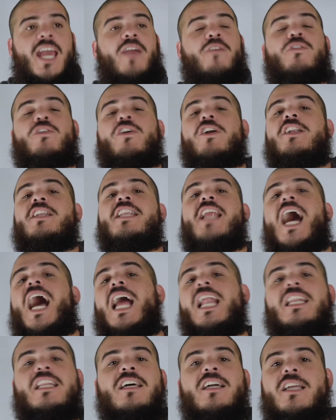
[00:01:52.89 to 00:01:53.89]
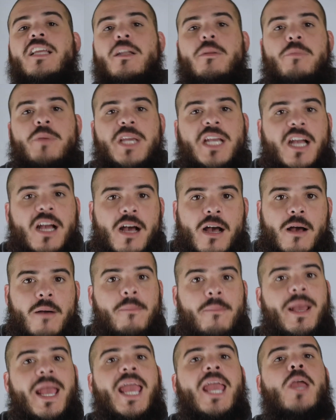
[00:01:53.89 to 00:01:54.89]
If you're not looking to
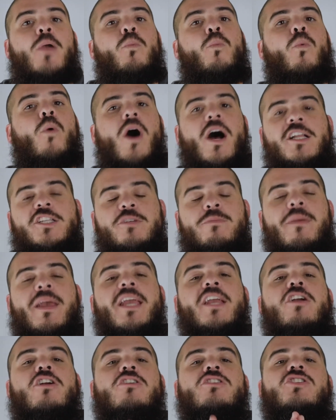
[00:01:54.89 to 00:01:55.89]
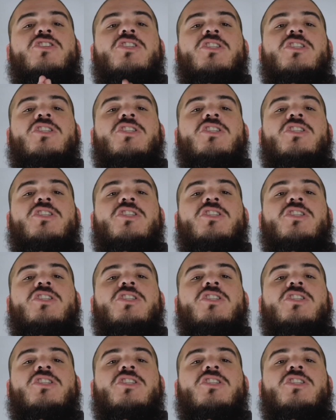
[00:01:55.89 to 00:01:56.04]
become a watchmaker,